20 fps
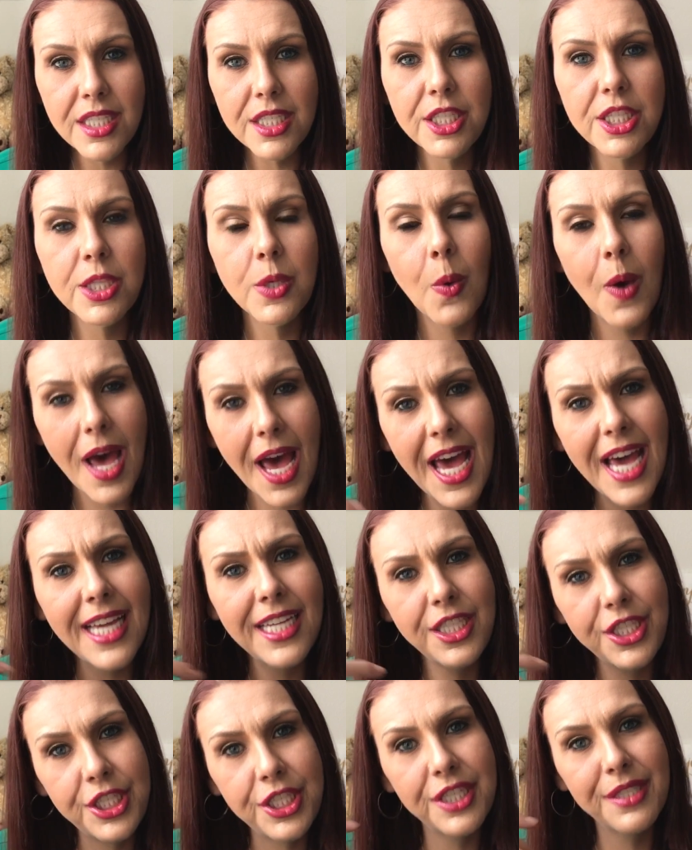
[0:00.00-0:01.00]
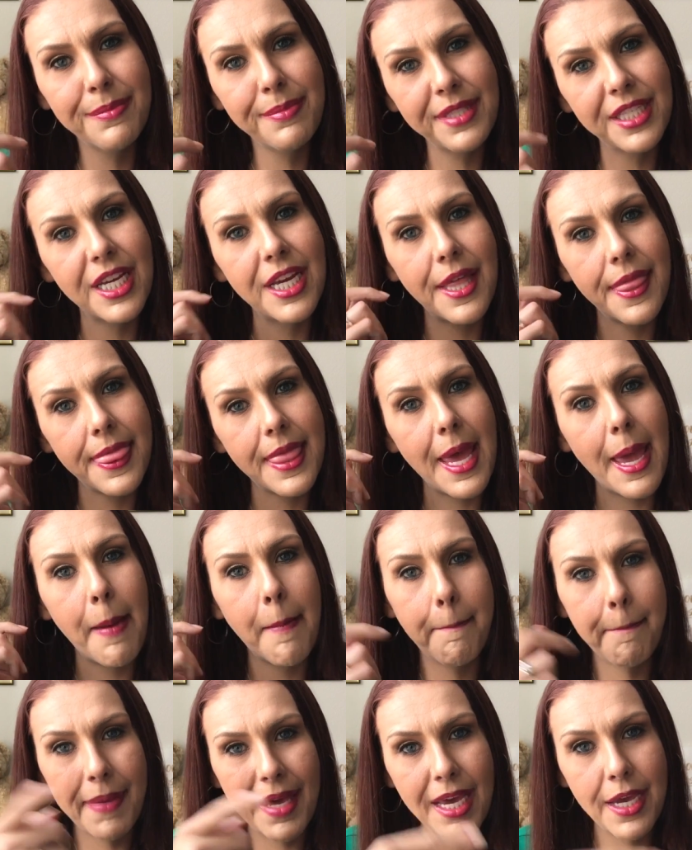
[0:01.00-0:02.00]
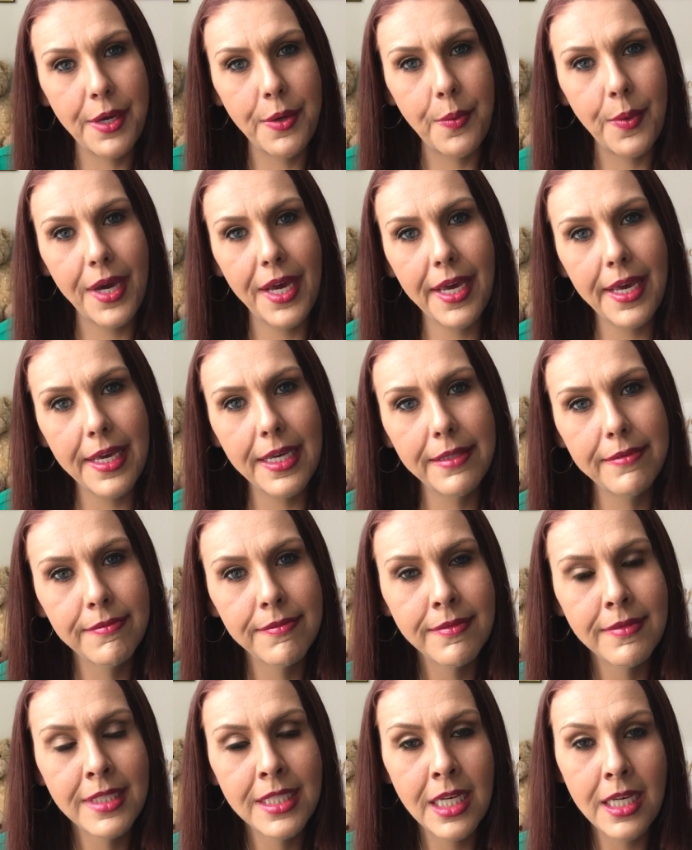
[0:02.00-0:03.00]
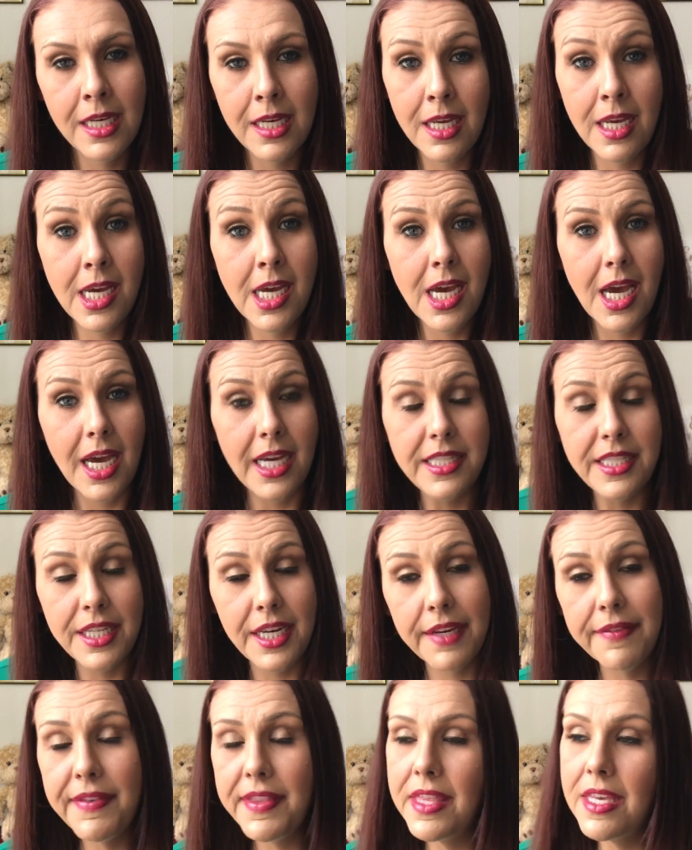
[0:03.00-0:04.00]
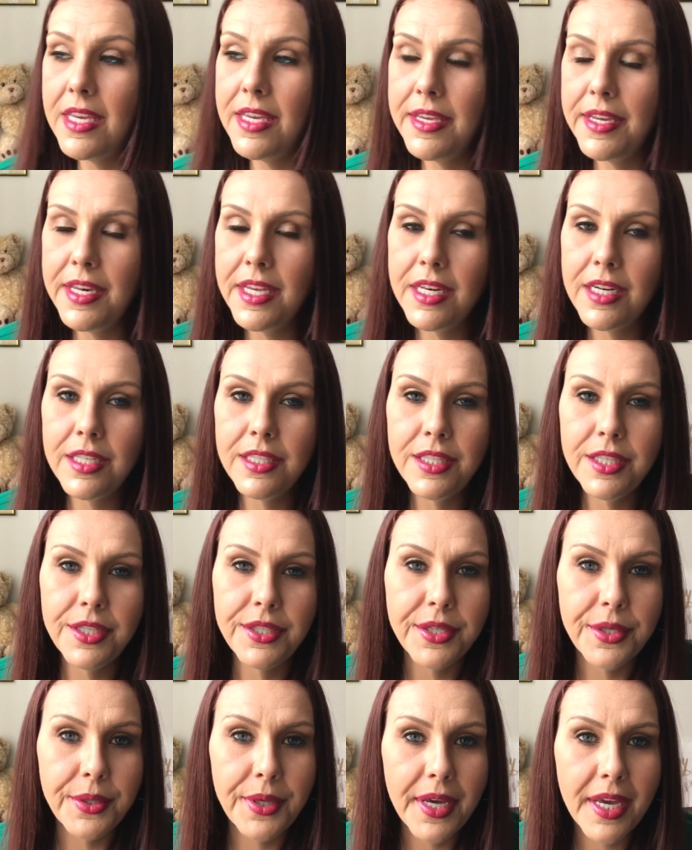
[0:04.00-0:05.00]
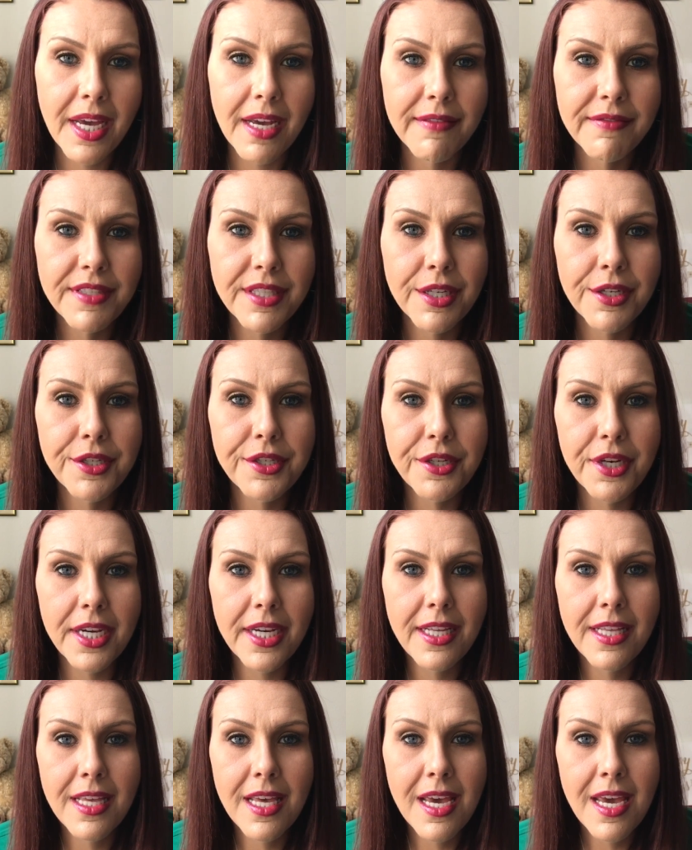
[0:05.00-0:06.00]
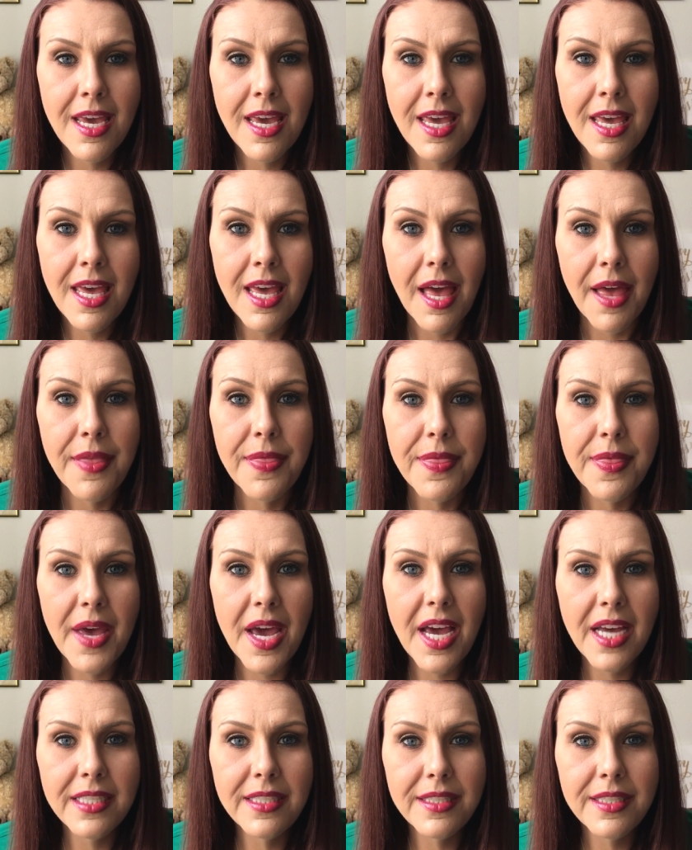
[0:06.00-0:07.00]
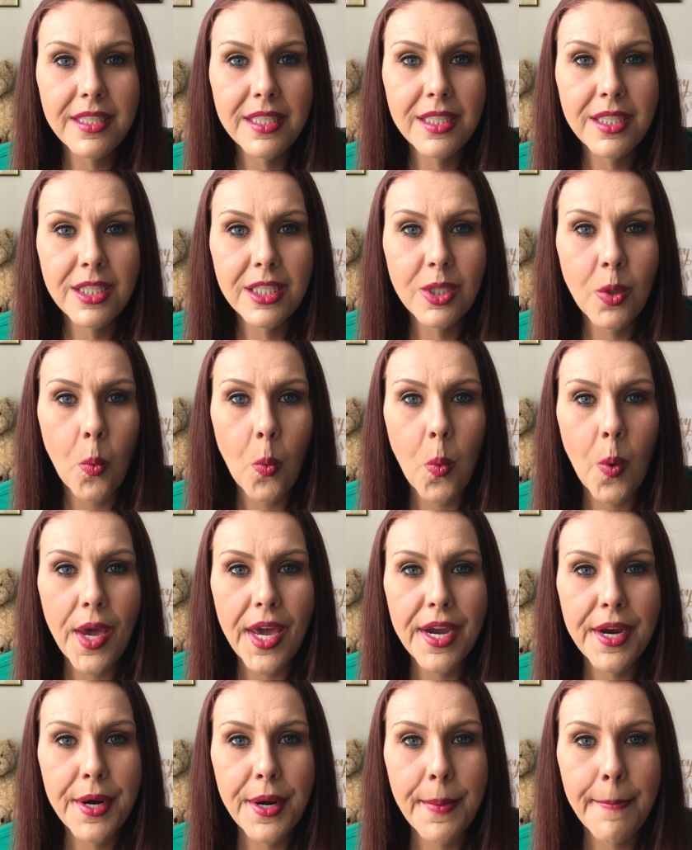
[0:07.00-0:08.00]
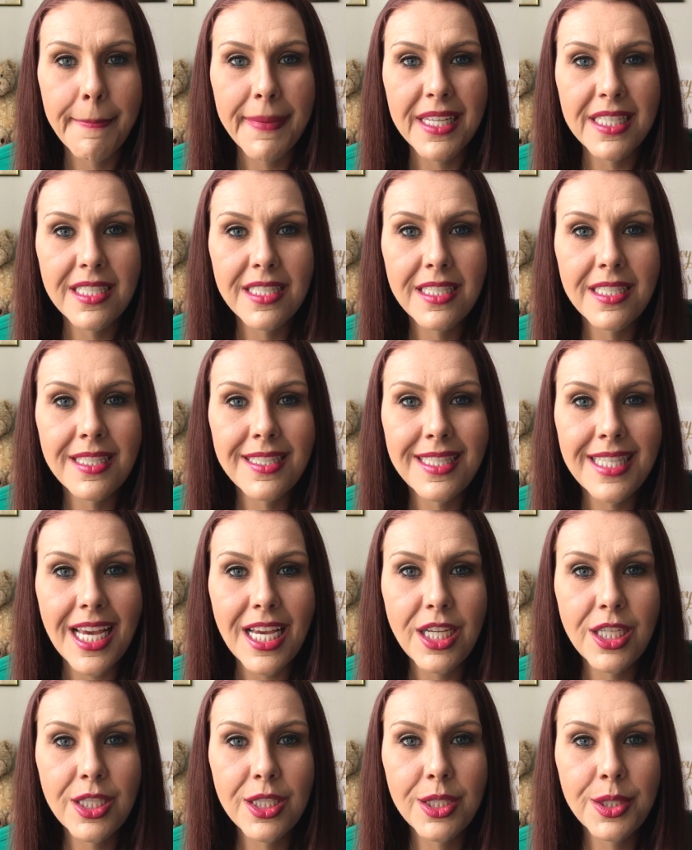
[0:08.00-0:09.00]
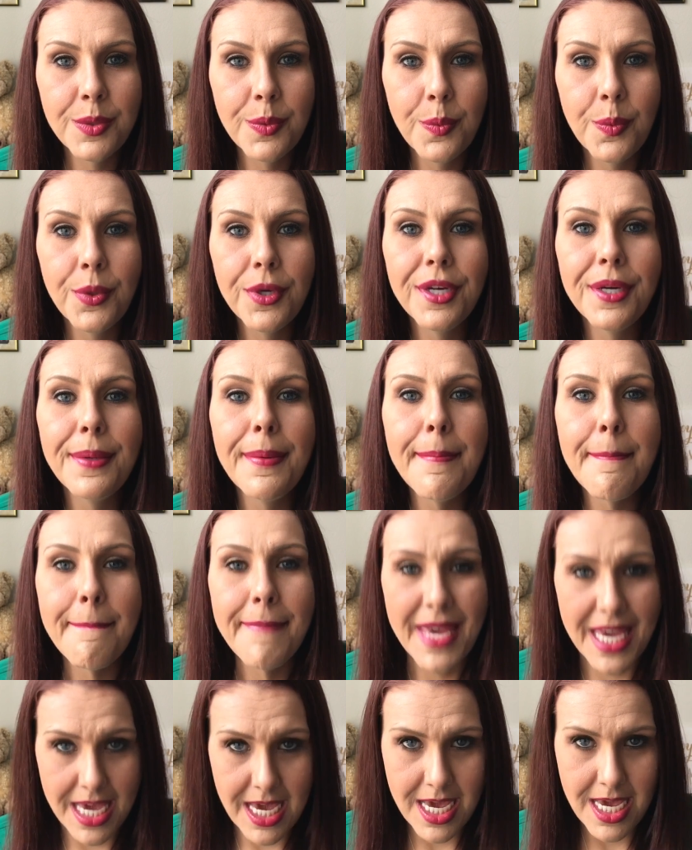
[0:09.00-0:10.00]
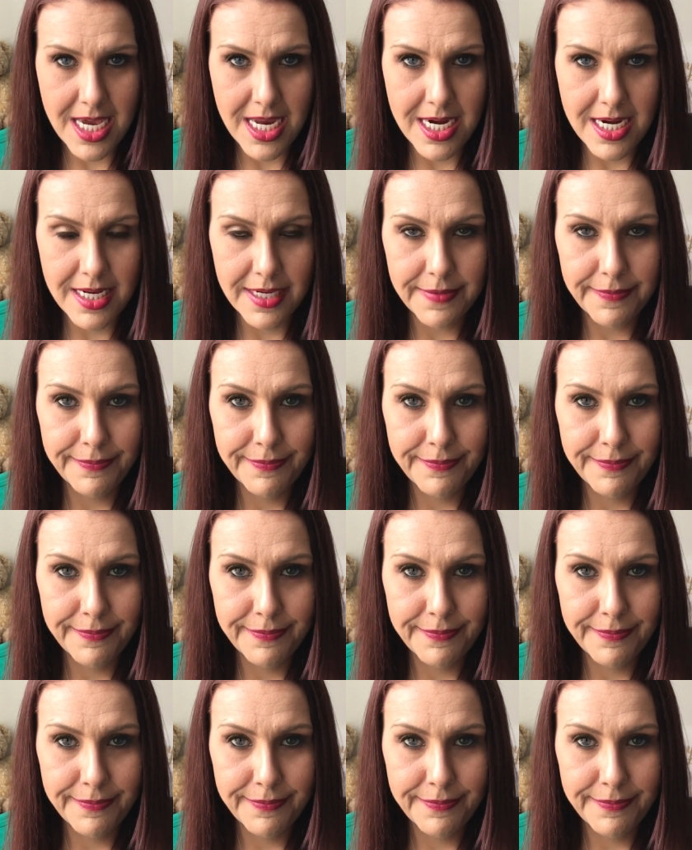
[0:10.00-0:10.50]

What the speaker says: So I jumped on that bandwagon. I did everything you needed to do to have surgery, and that's where mistakes were made.